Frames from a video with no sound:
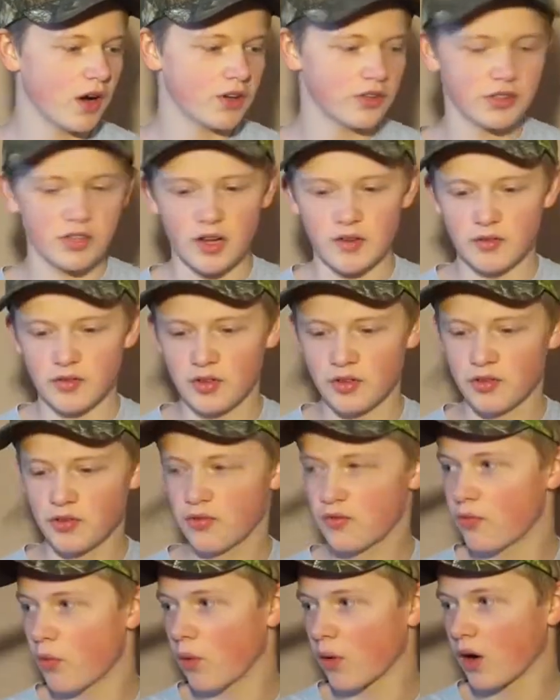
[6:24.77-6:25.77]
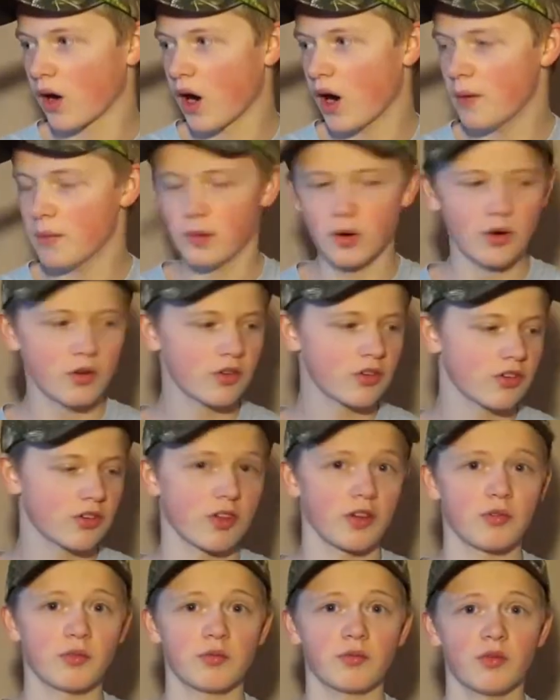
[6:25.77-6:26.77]
I just have these 4 combos because
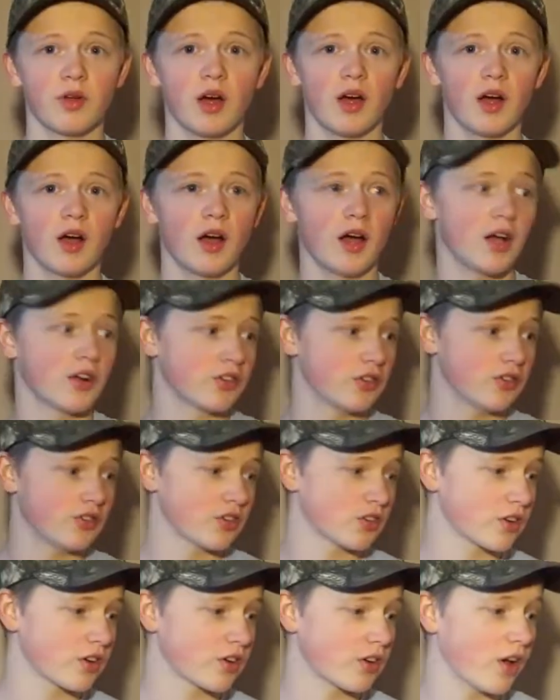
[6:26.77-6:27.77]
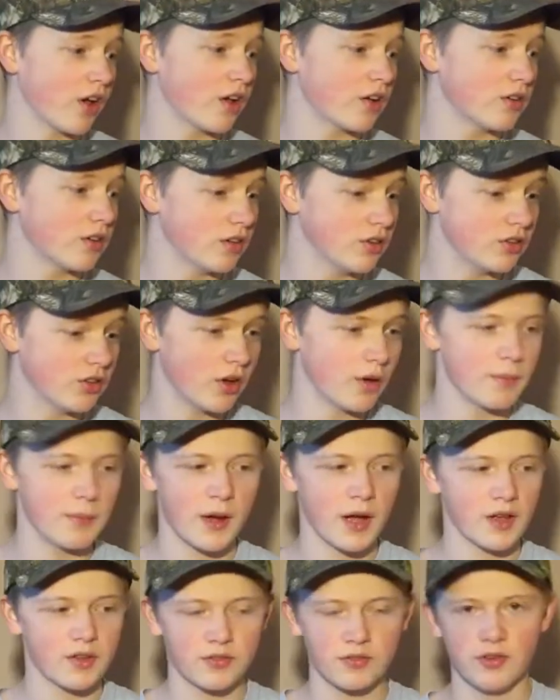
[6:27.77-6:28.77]
I actually just got into
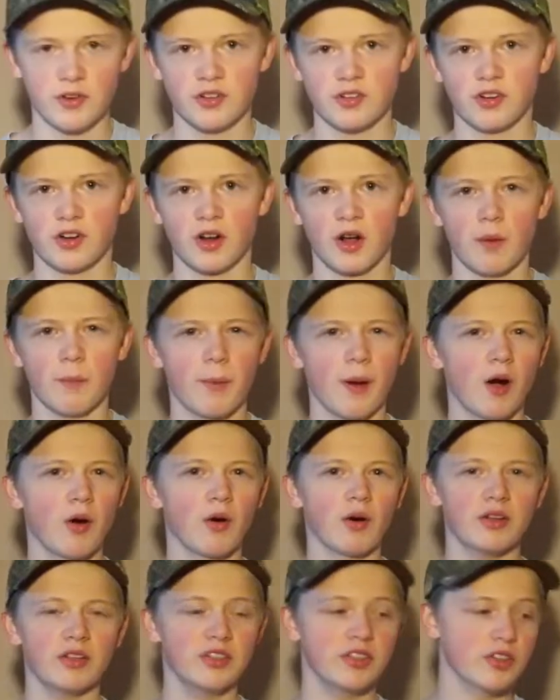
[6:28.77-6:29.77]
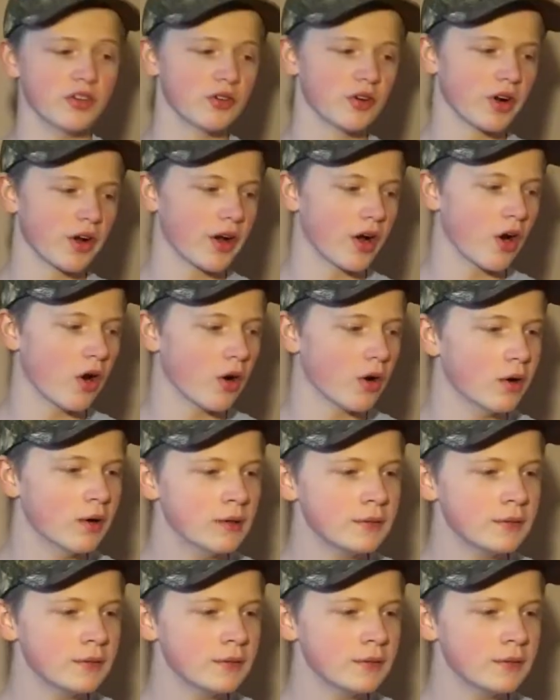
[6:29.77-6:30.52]
bass fishing about a year ago.